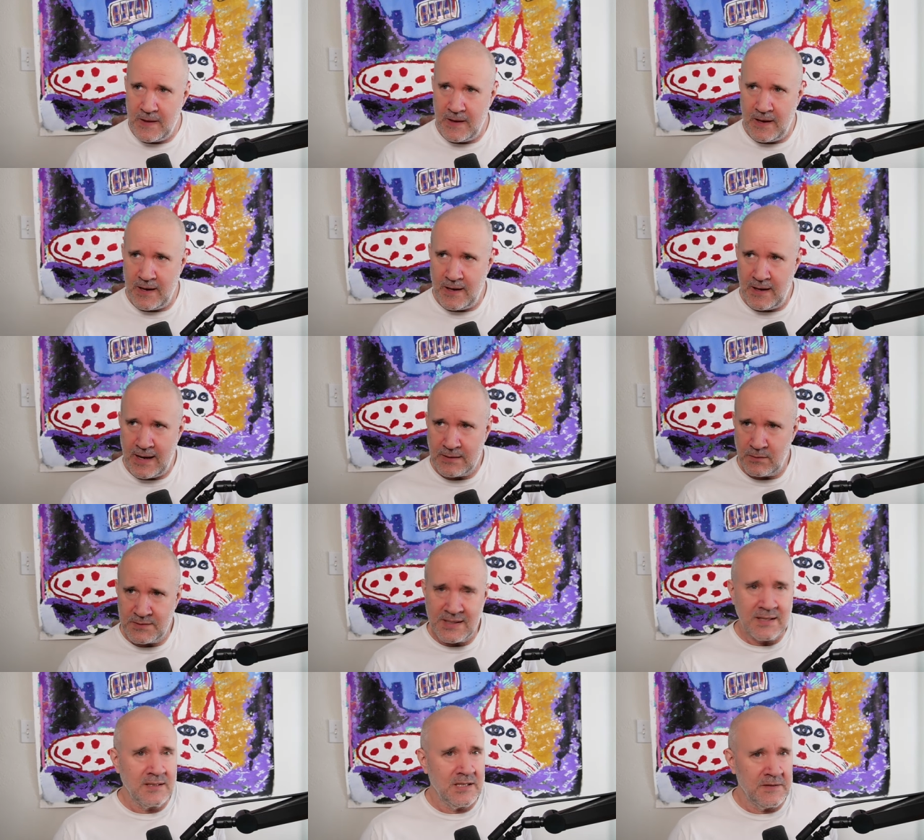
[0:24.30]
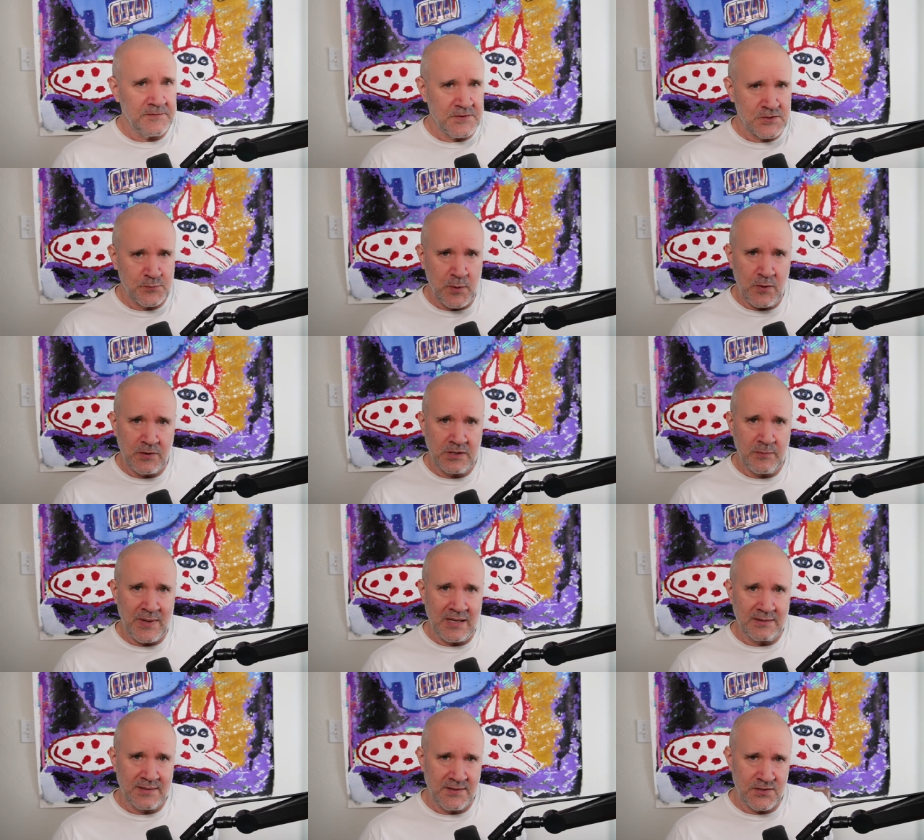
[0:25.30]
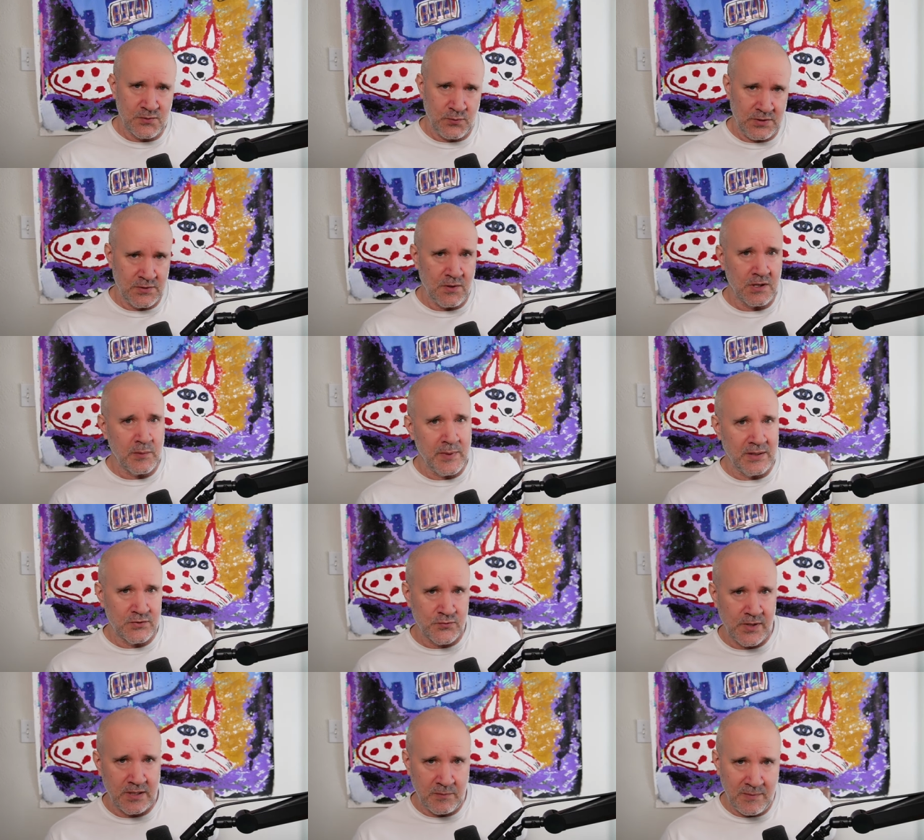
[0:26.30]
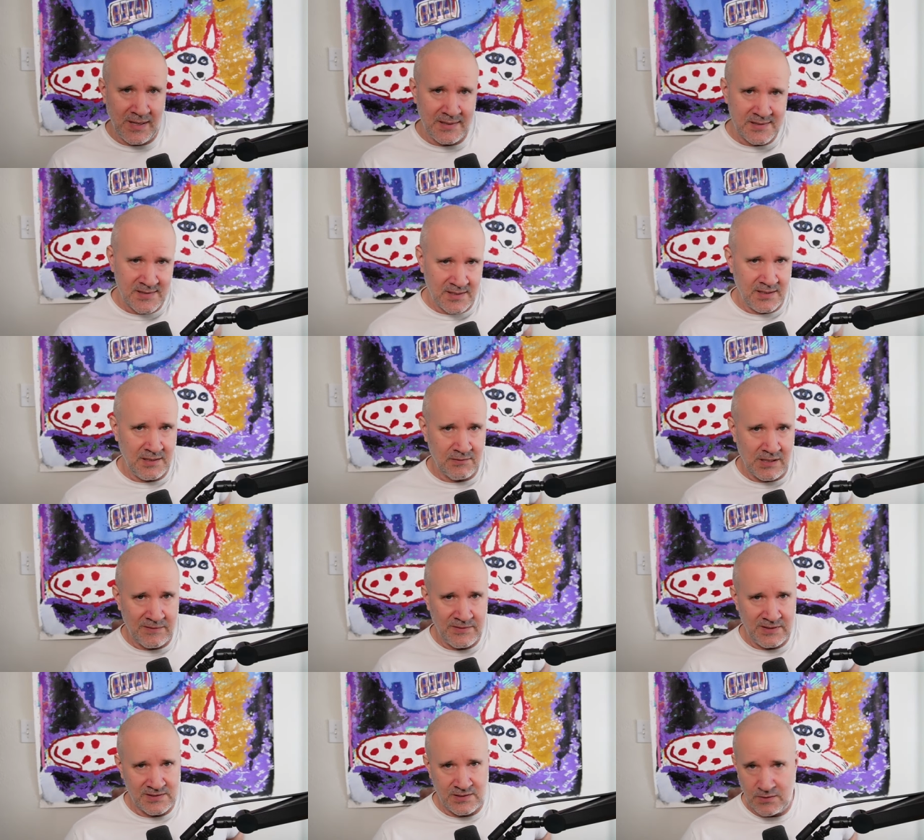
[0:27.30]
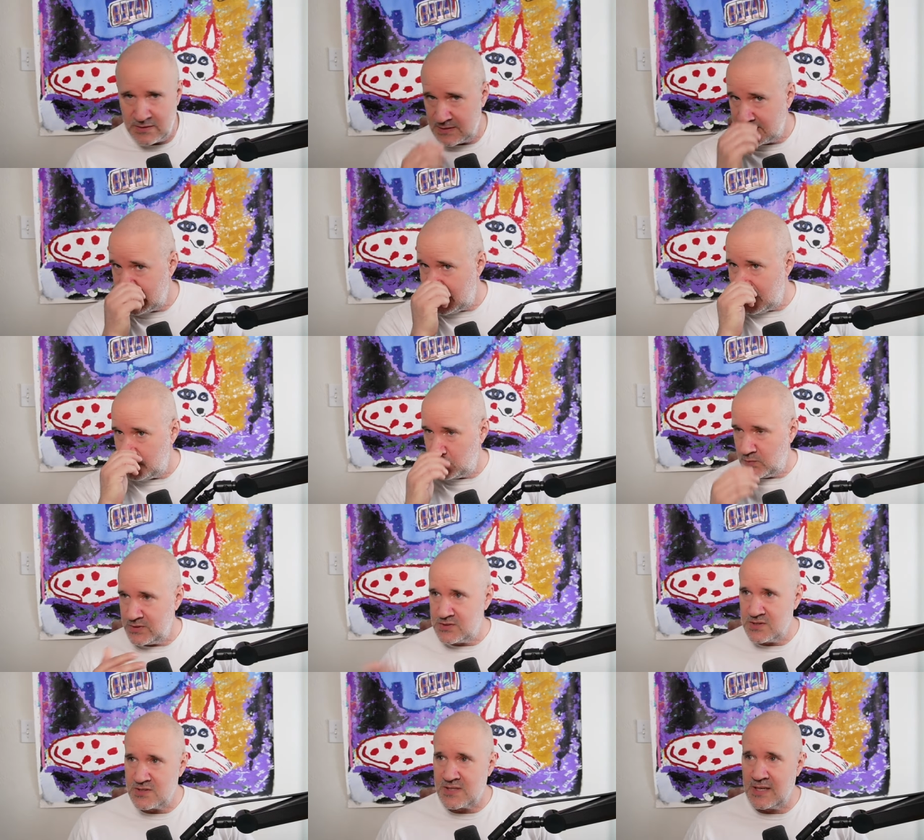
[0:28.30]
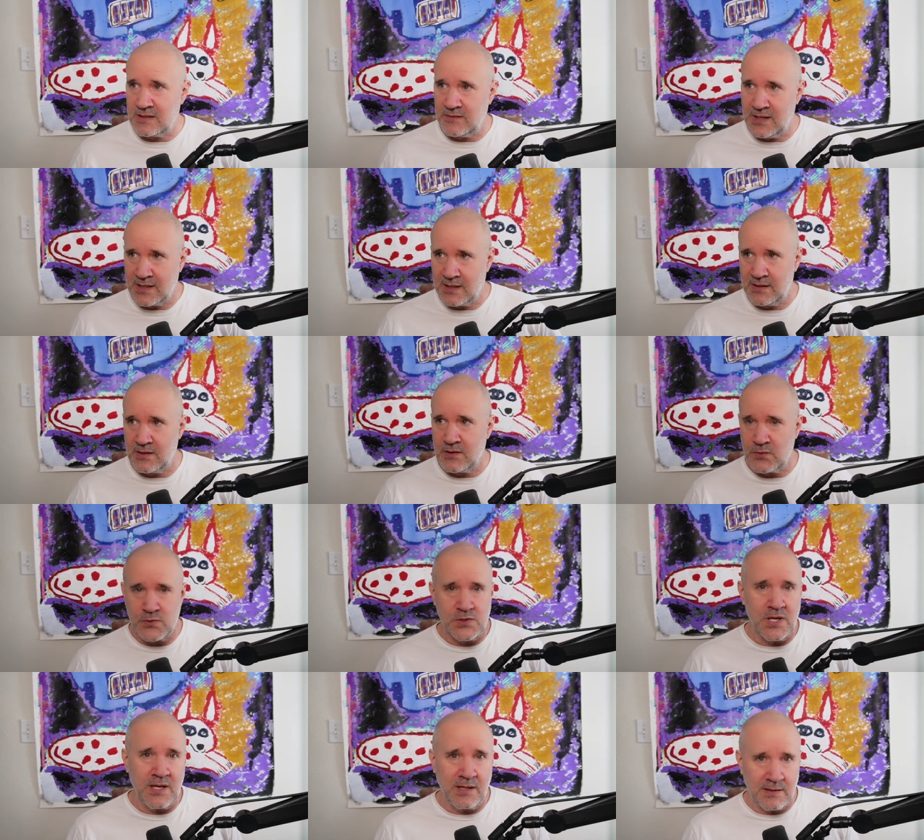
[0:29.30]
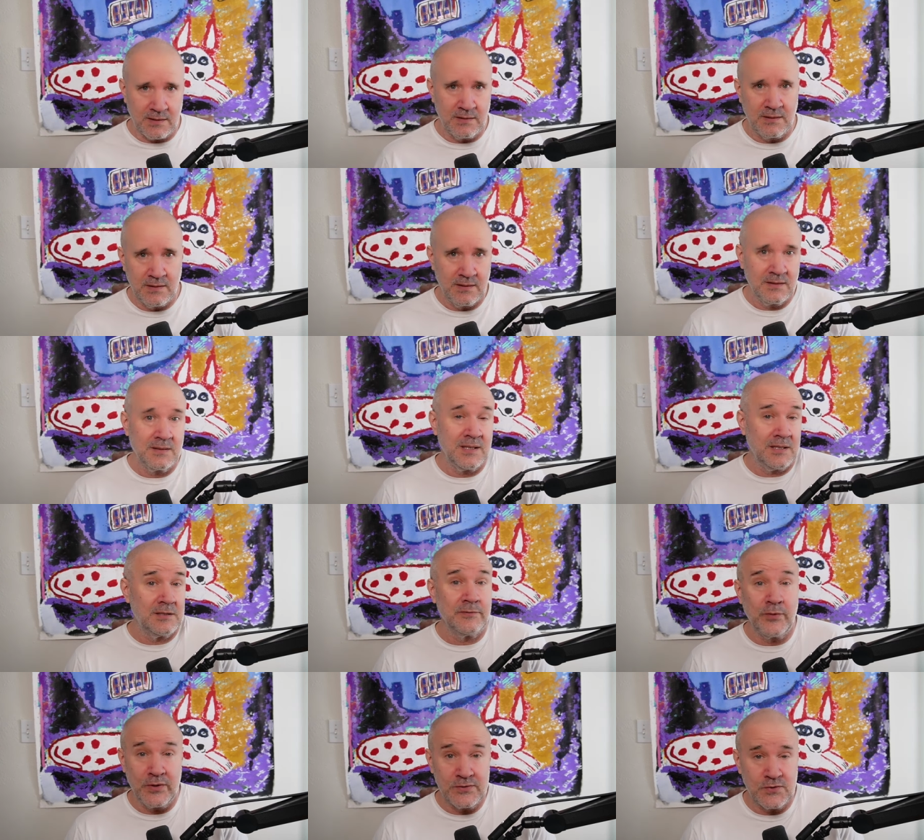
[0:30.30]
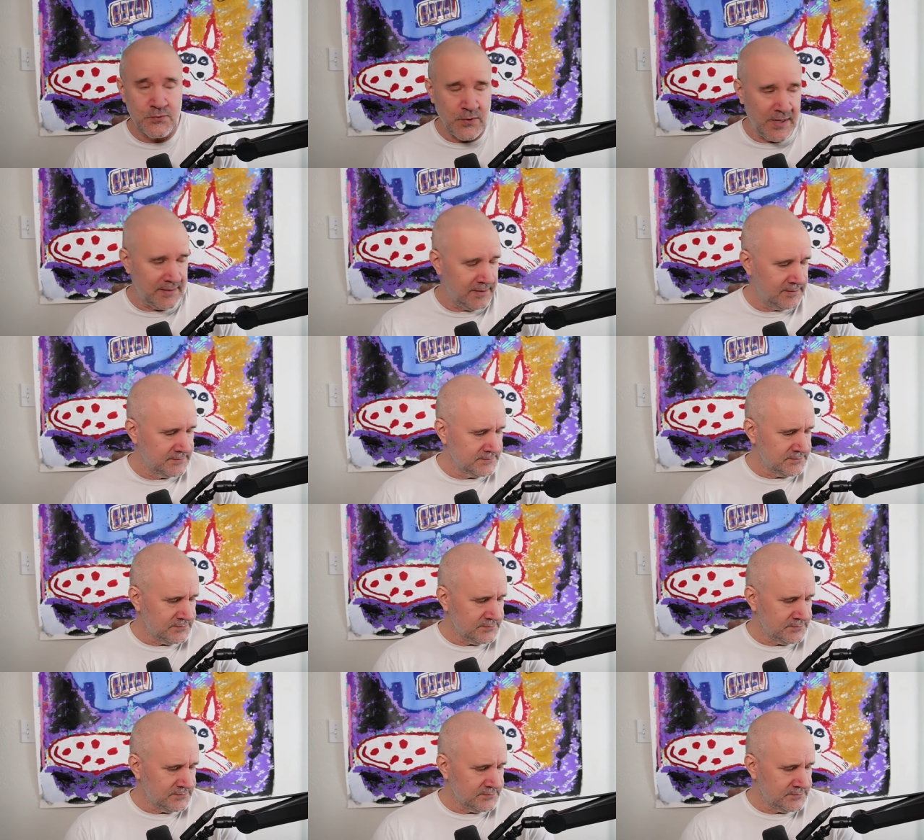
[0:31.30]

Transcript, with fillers: Uh, I don't think enough is spoken about this. We talk about trader mindset here, obviously, all the time, which is kind of like another saying the inner voice of trading.